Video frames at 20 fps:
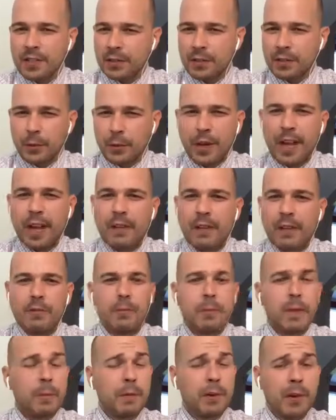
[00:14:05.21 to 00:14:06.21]
I don't
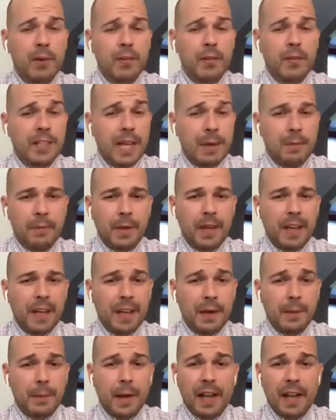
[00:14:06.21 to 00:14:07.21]
remember it off the top of my head.
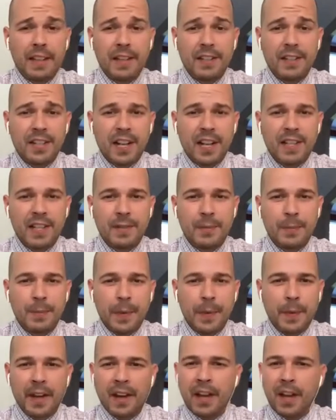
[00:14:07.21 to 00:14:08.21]
I apologize,
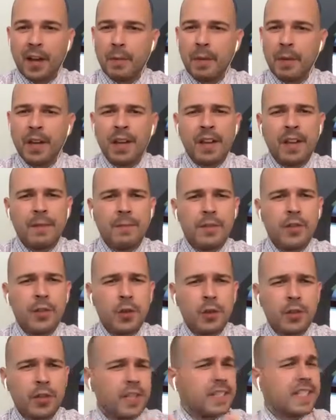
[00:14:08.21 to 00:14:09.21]
but
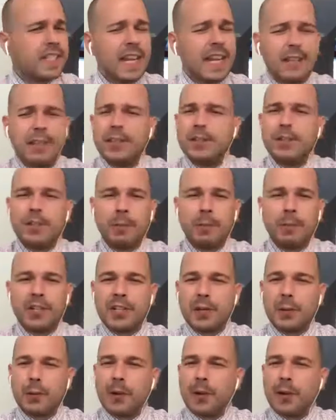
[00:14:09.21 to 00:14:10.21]
usually it's not too
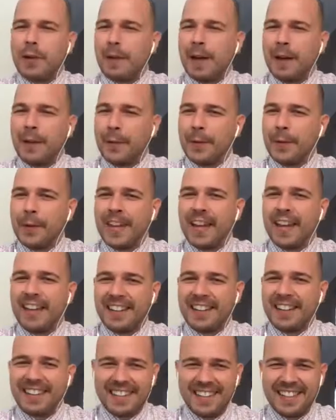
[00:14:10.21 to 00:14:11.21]
much to worry about with that.
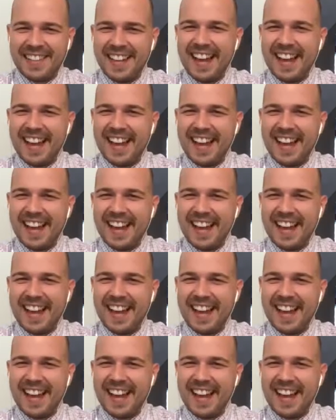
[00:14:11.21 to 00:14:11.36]
Yeah.